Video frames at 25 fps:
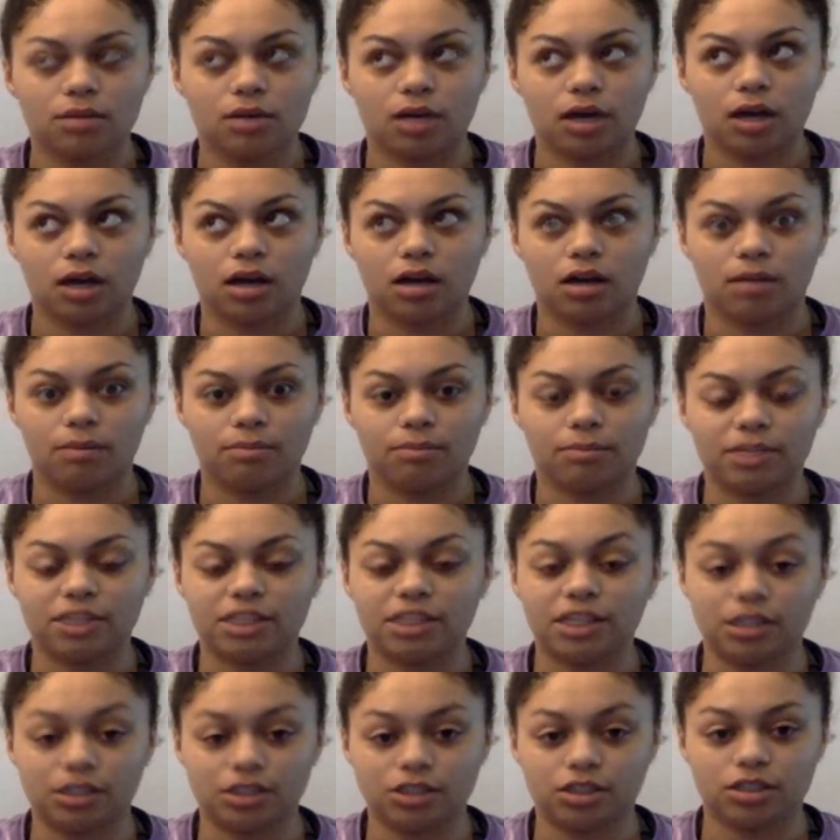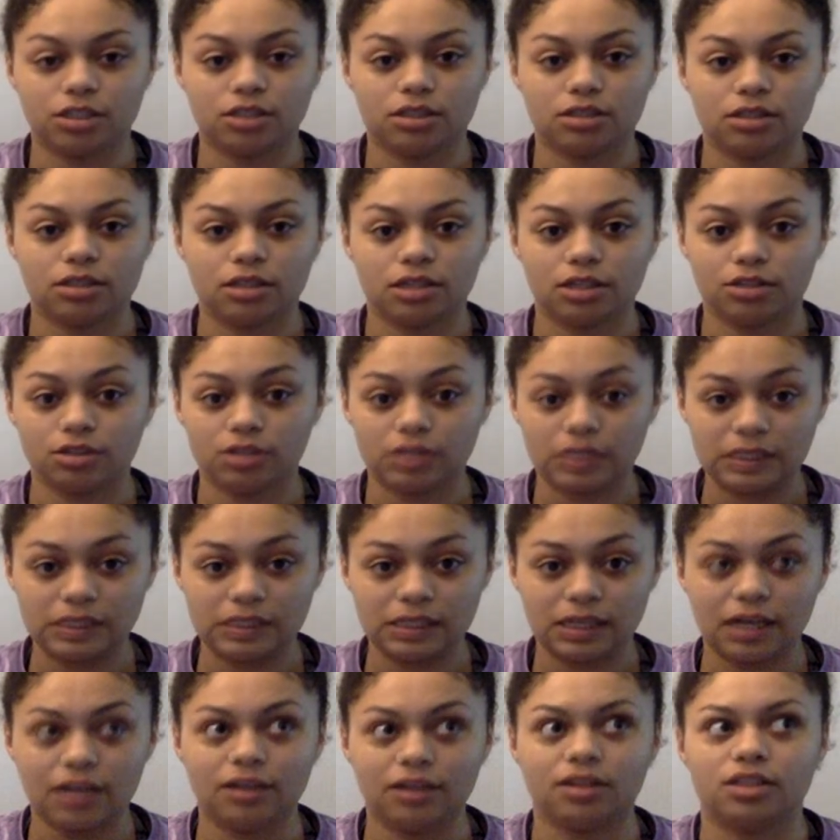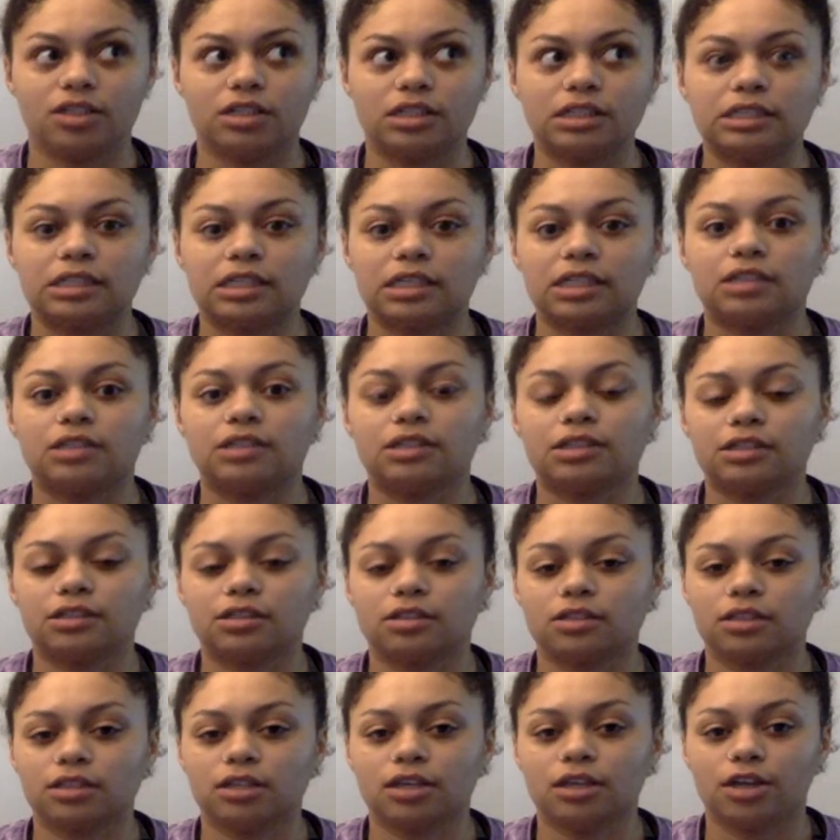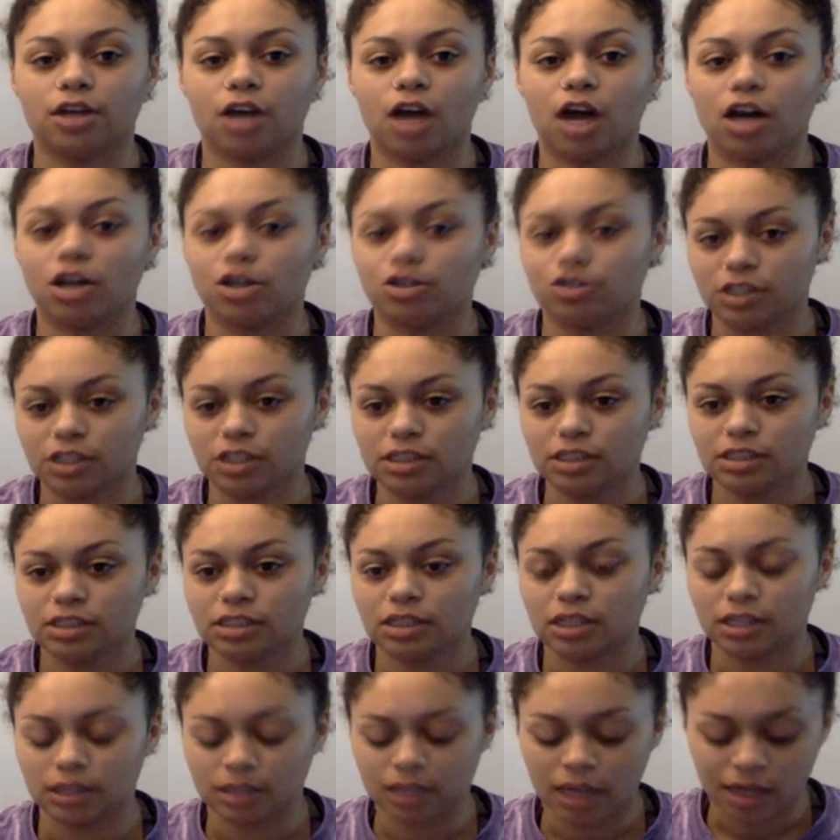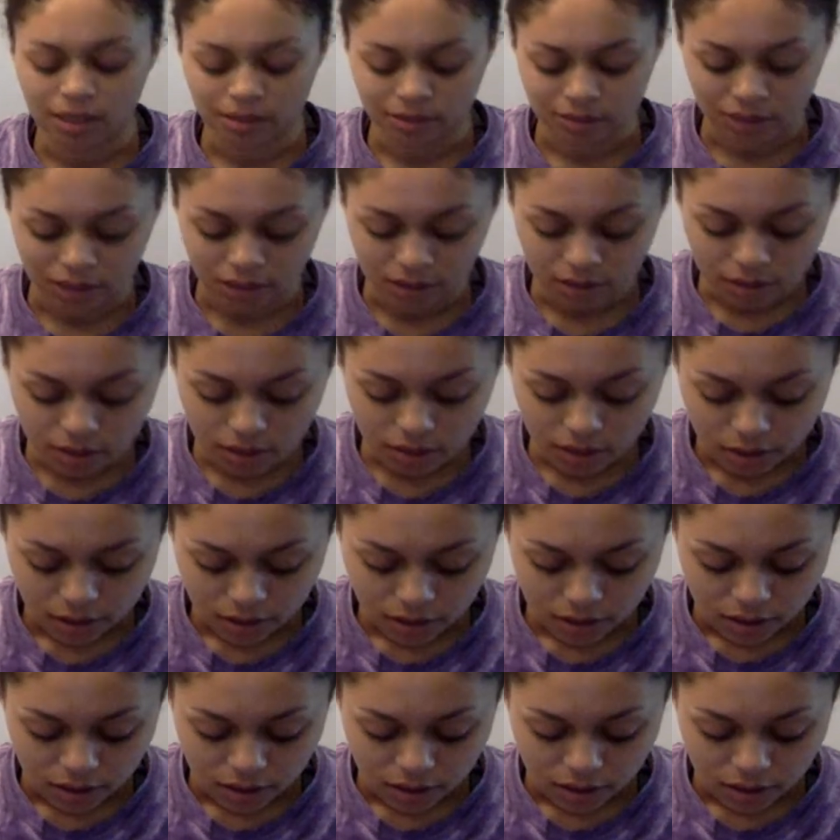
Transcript: petition that you can sign, and there's, like, literally hundreds in that link.